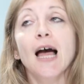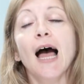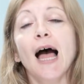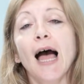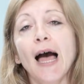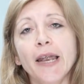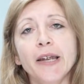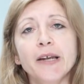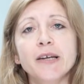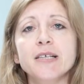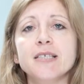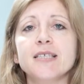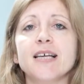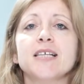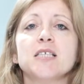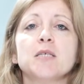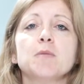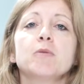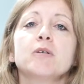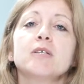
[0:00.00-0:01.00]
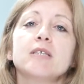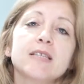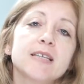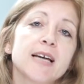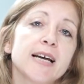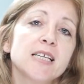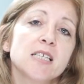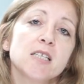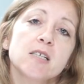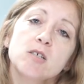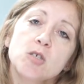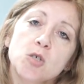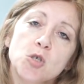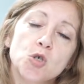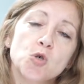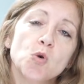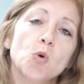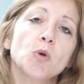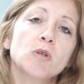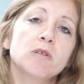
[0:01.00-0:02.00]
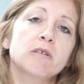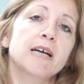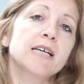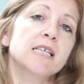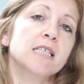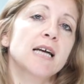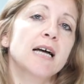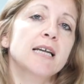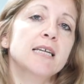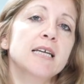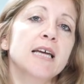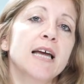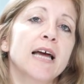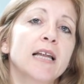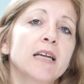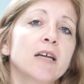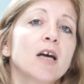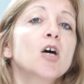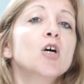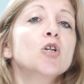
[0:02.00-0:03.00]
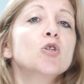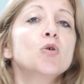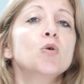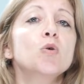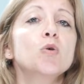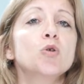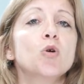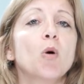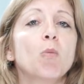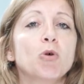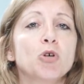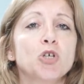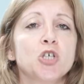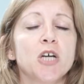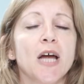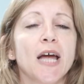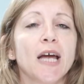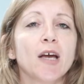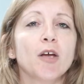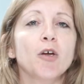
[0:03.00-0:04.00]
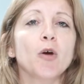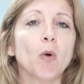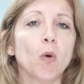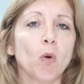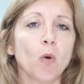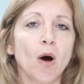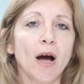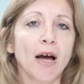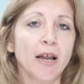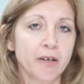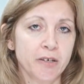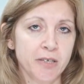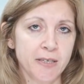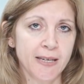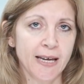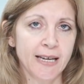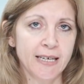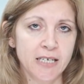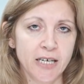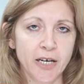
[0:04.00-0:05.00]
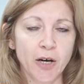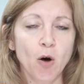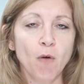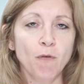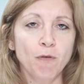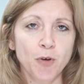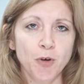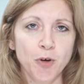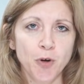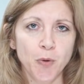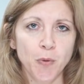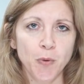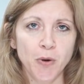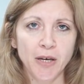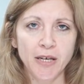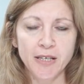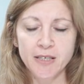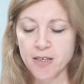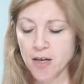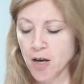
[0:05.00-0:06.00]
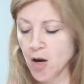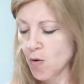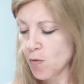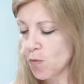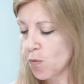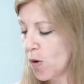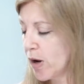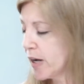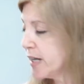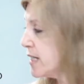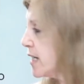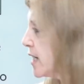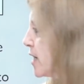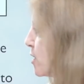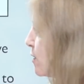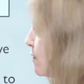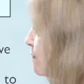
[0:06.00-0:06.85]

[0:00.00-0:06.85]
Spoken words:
and an assessment test, a short test at the end to double check your understanding of the unit. Right? It's a